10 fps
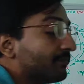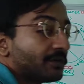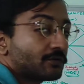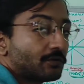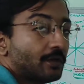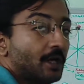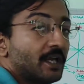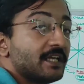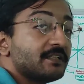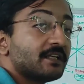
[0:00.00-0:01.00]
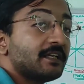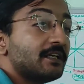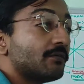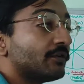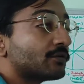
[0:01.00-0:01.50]
of the soul. Is the
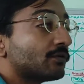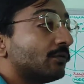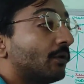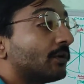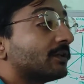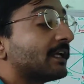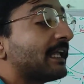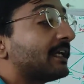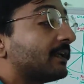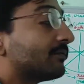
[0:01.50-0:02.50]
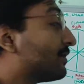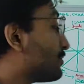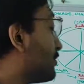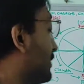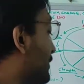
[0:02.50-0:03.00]
need of the soul or the character of the
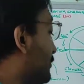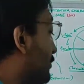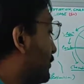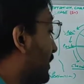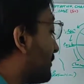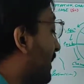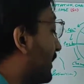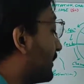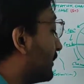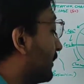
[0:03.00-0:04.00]
soul is to do dharma?